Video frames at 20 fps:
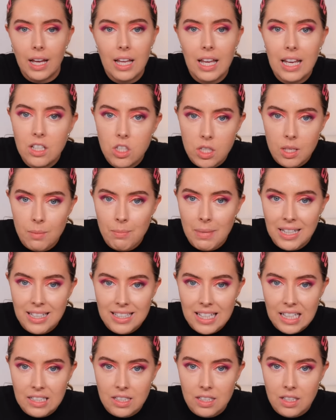it doesn't make
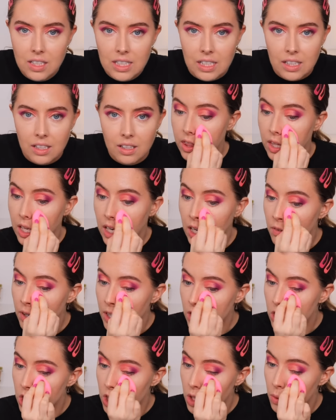sense, does it?
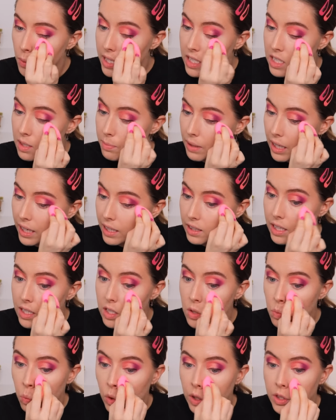Theory to explain
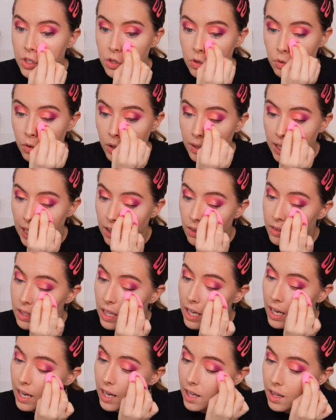this was thrown out
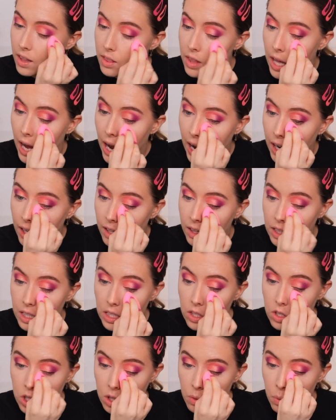there that
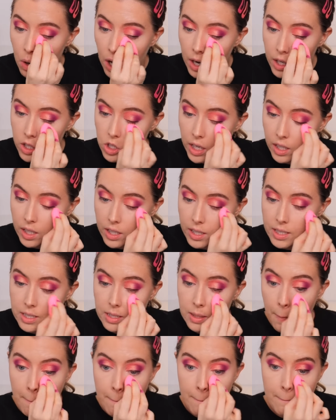the two
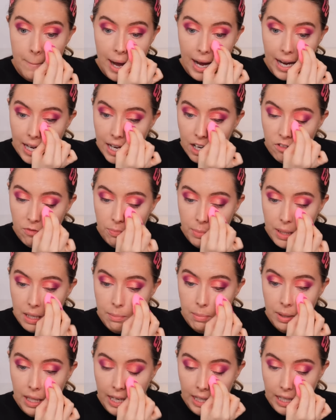hijackers may have
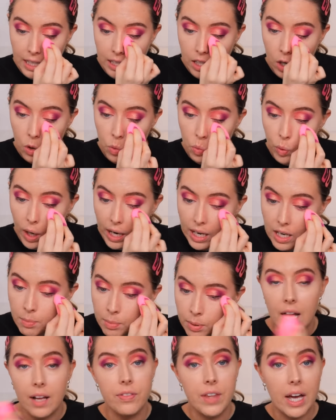been planning a
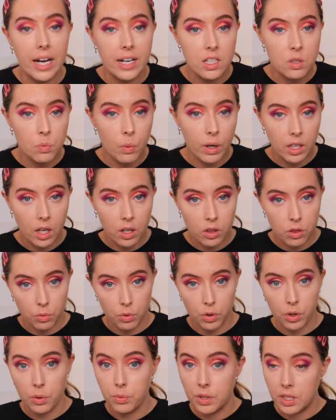rape, and that is why they
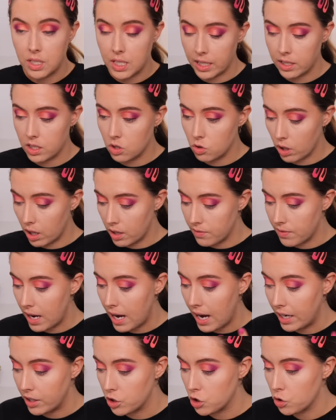threw the taxi
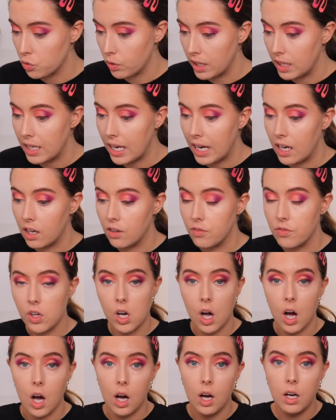driver and Shrien out of the
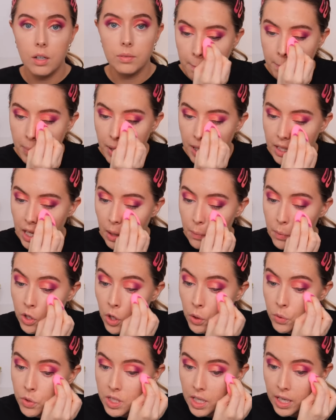car. But there were
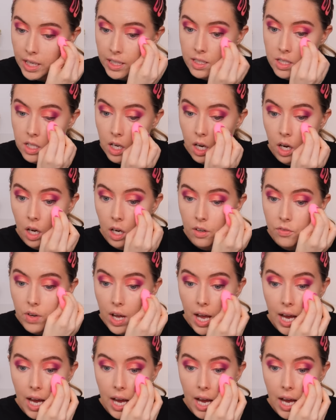no signs of